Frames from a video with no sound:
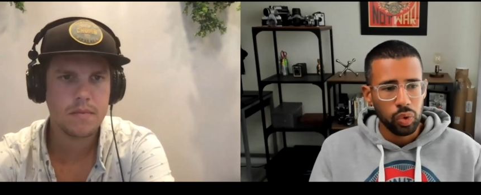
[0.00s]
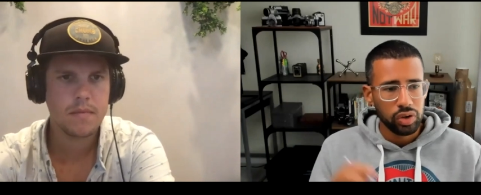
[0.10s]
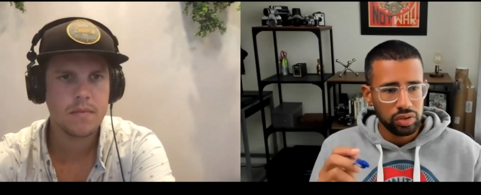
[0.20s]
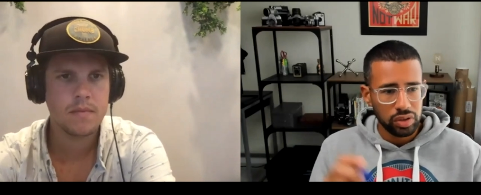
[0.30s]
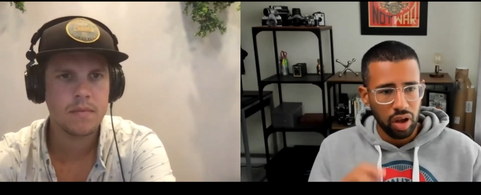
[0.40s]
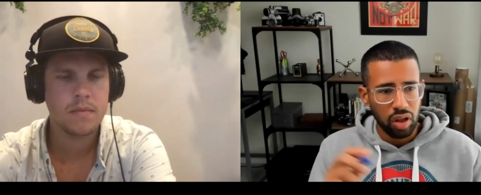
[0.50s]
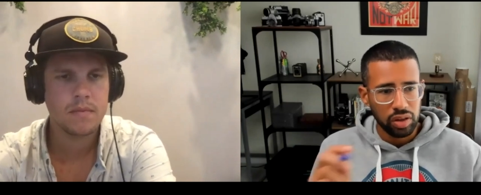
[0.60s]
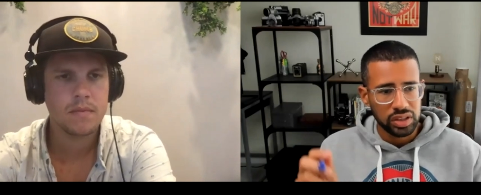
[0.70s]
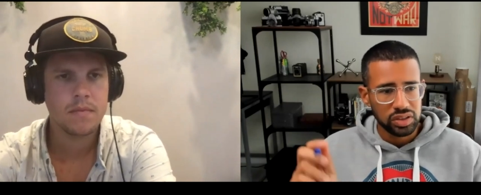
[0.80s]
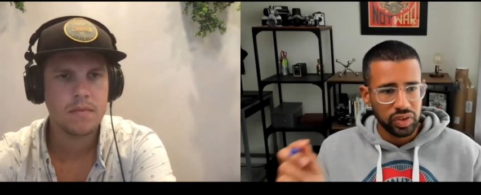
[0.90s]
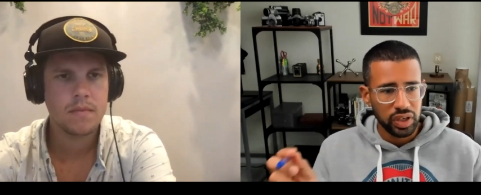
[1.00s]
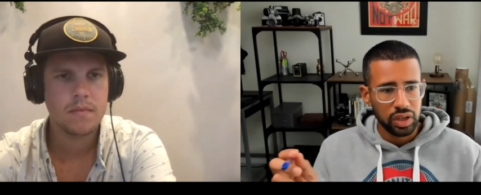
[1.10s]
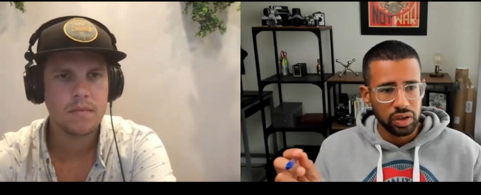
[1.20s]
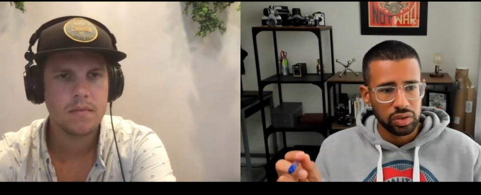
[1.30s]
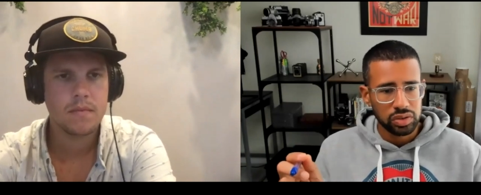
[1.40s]
Speaker 1: What are all these
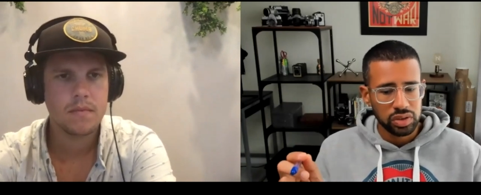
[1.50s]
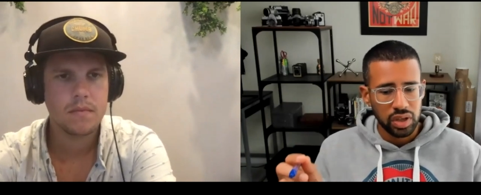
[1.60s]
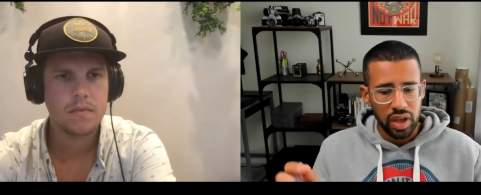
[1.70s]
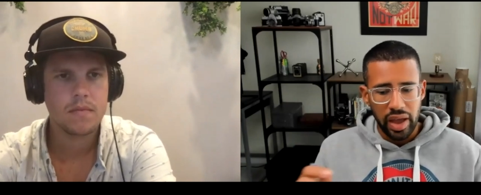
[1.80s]
videos?